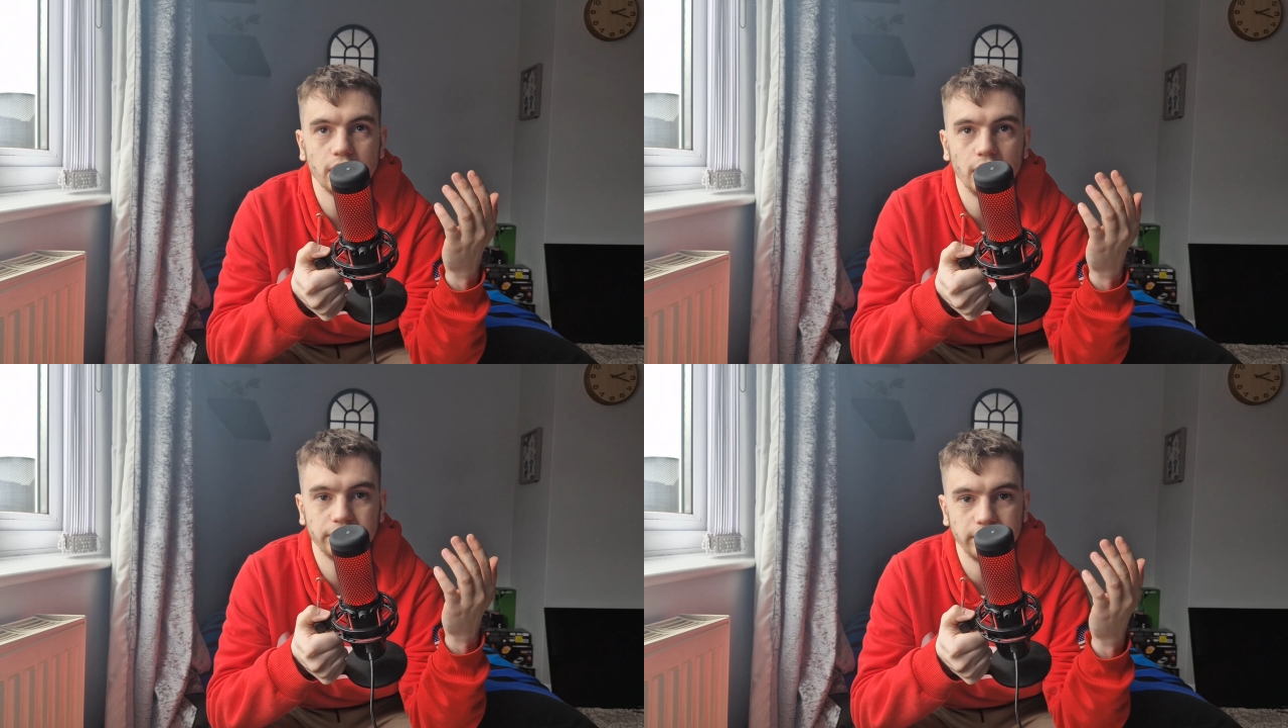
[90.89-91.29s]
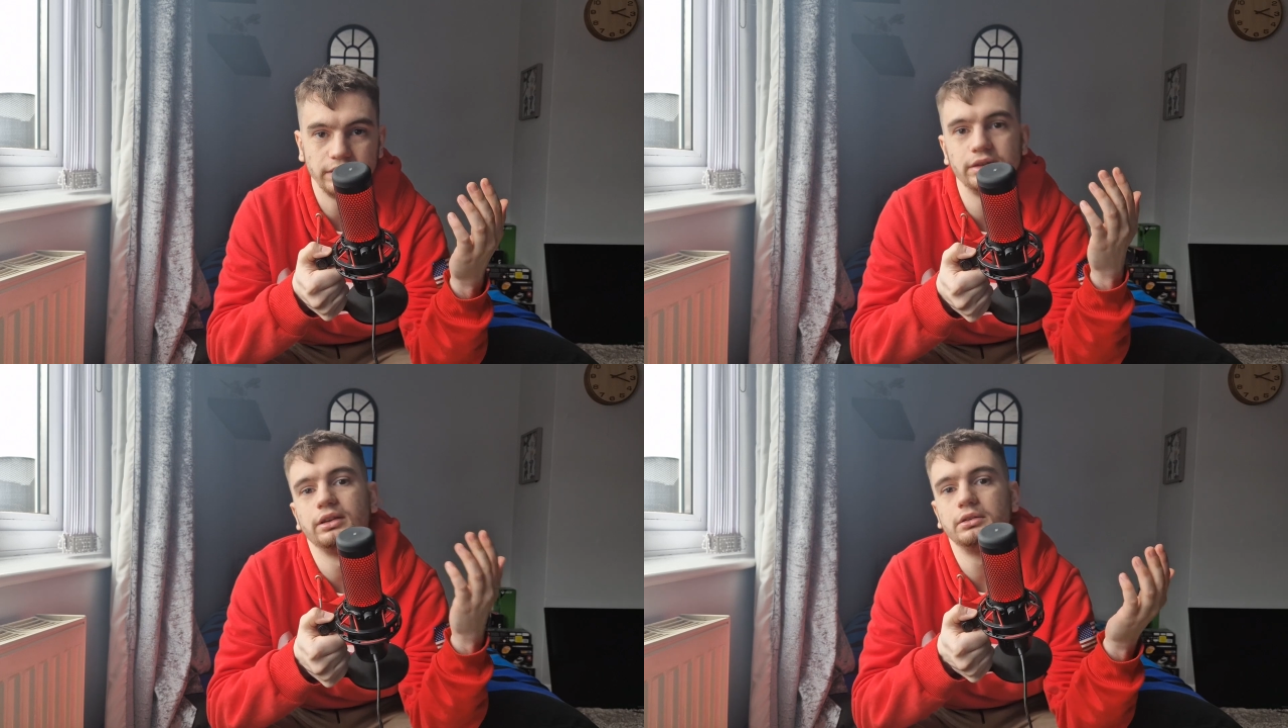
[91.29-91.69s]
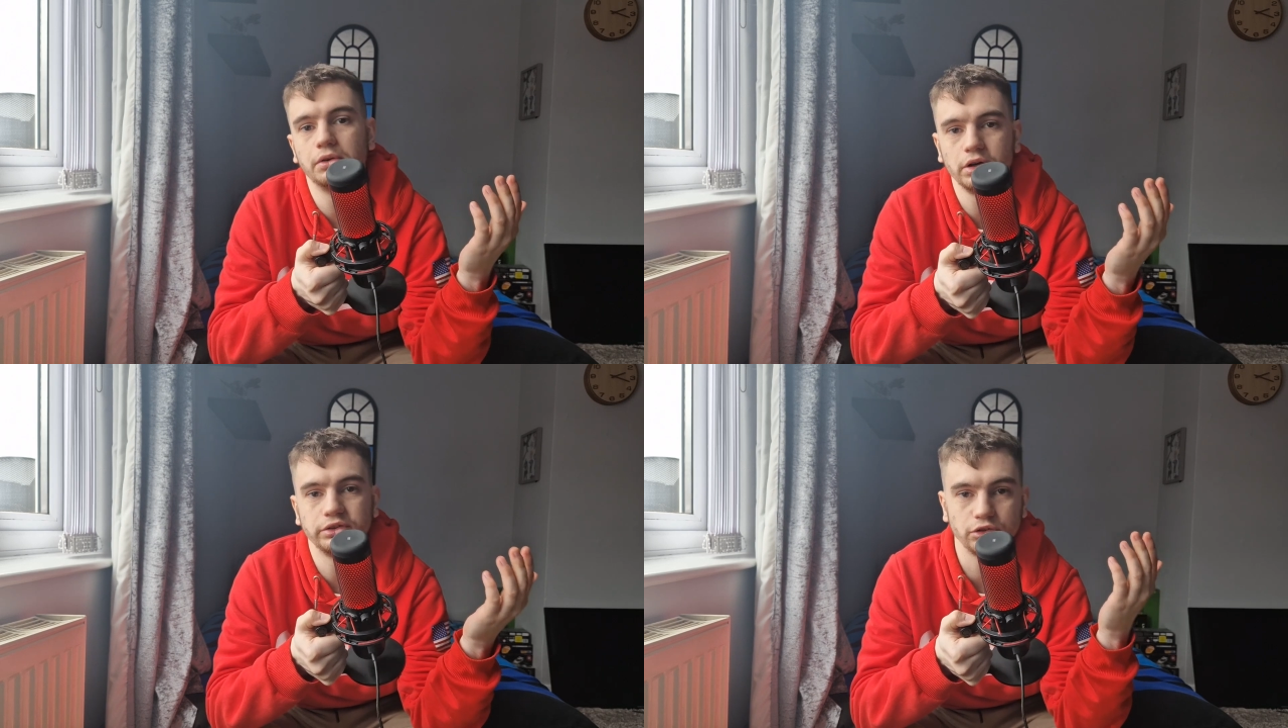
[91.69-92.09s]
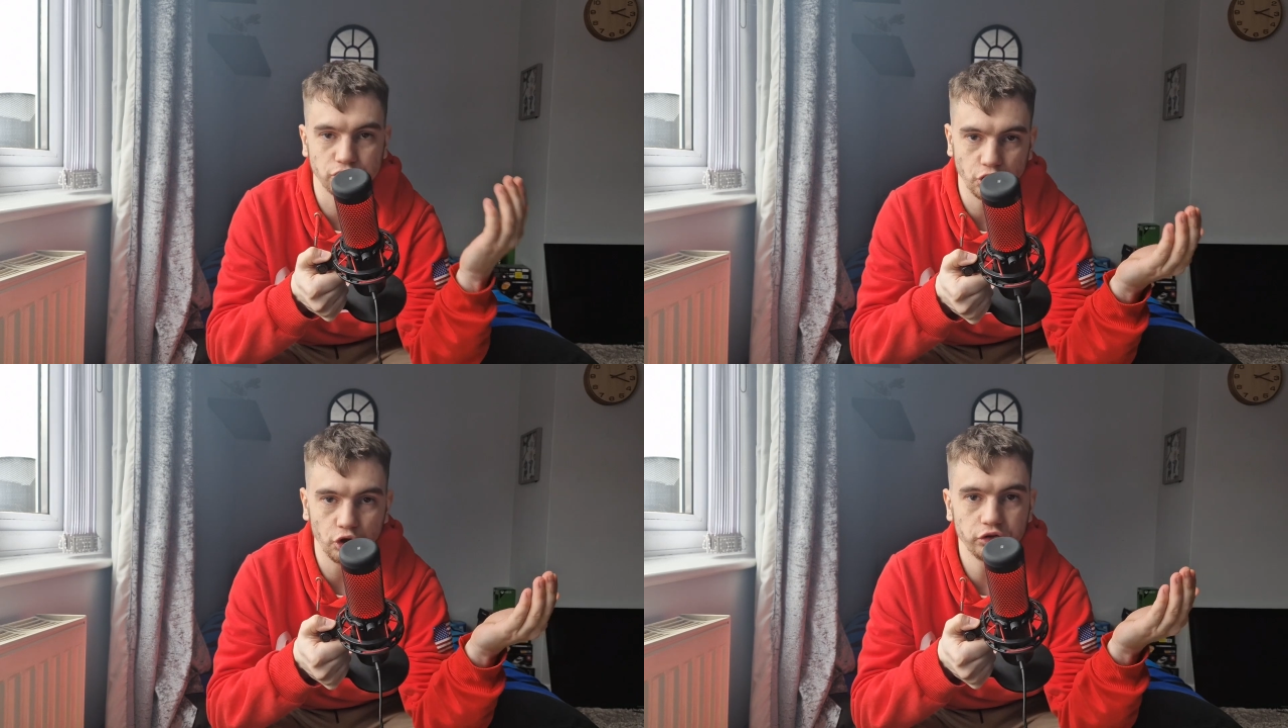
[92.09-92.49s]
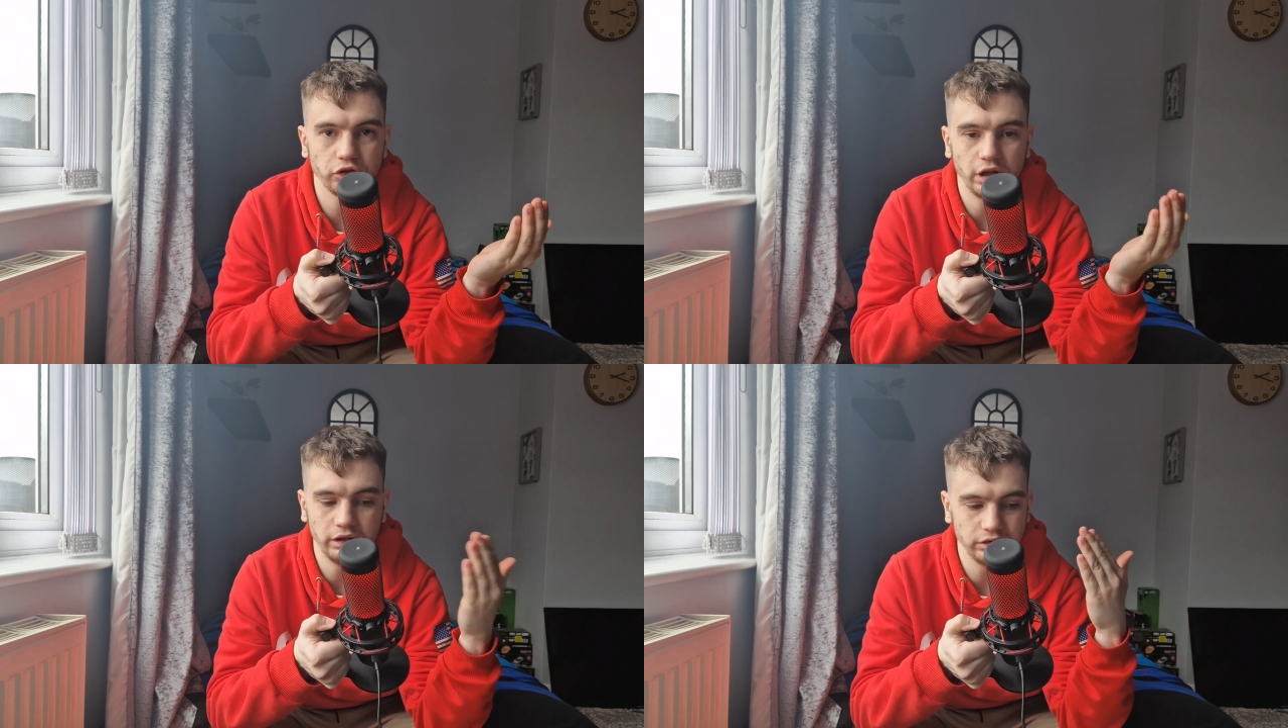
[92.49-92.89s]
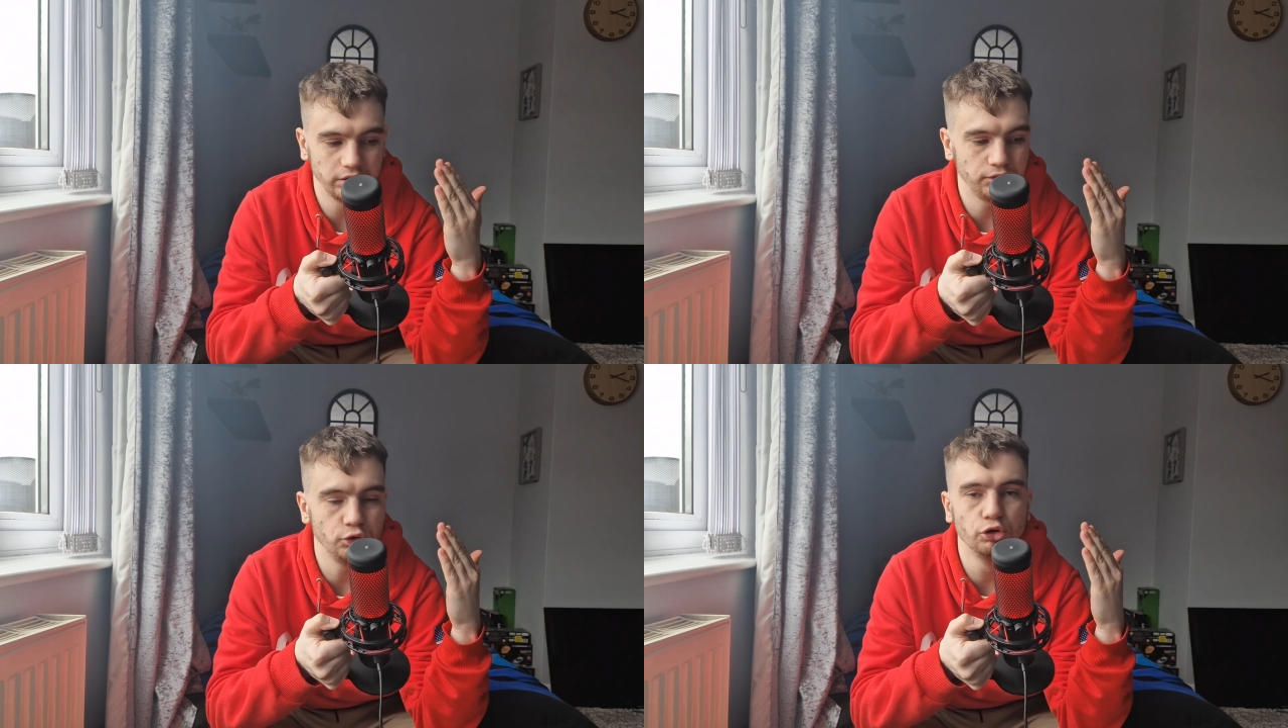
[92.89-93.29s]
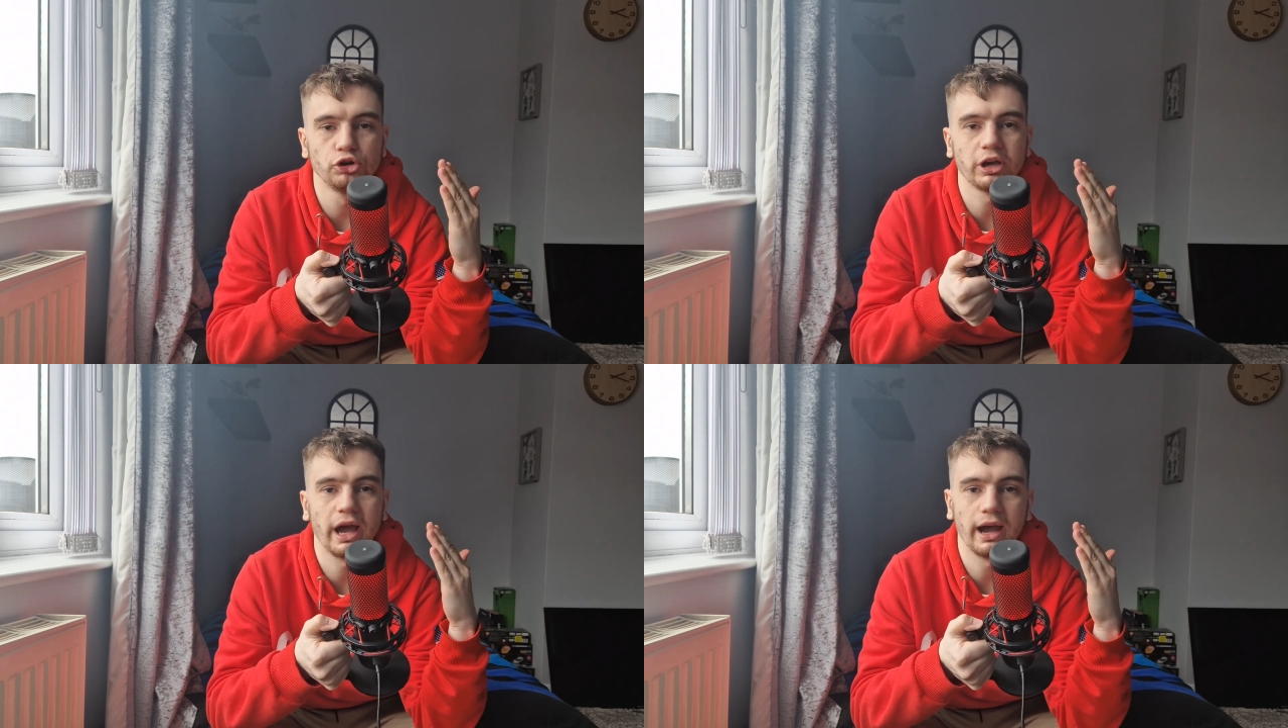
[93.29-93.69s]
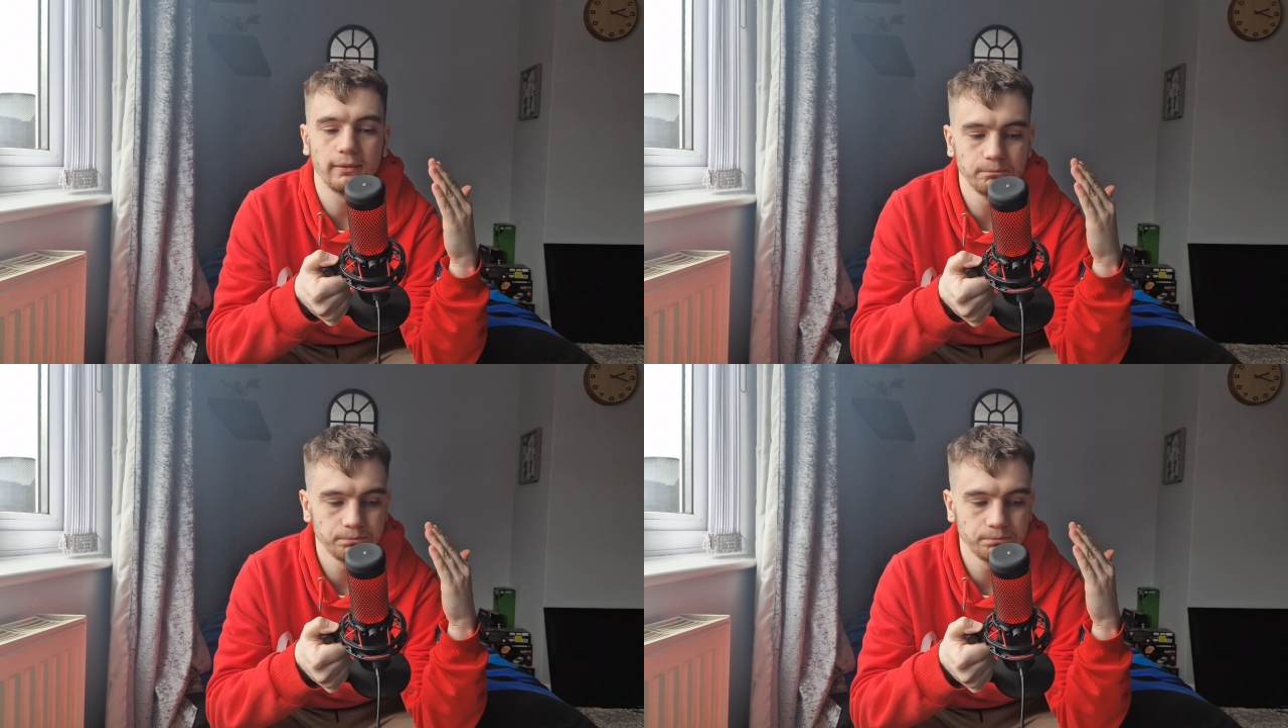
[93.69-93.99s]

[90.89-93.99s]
I think this advice is good is if you look at